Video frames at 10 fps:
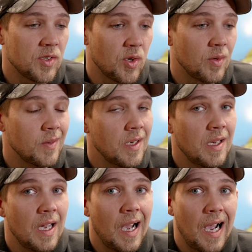So,
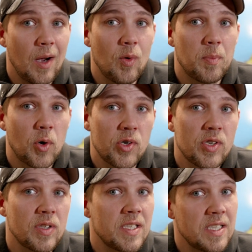I would
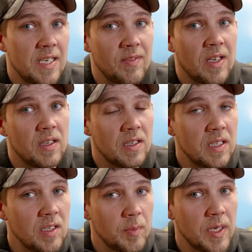personally save that
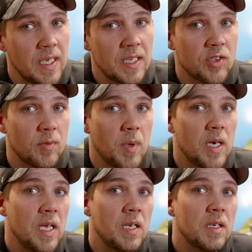little bit of extra
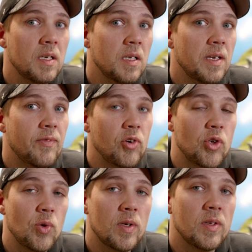money if you're
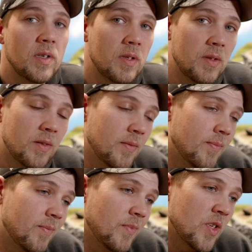doing
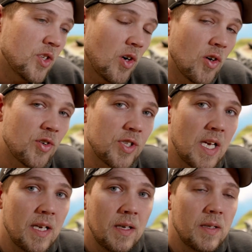the starter
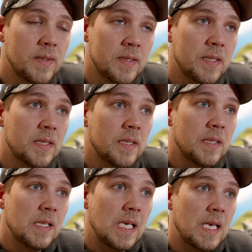set,
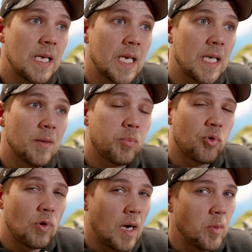and
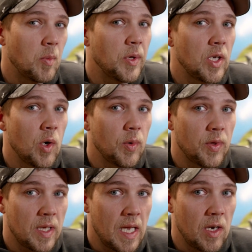probably go with
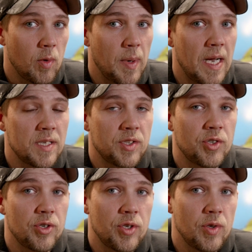the Cato
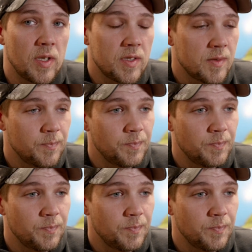passenger units.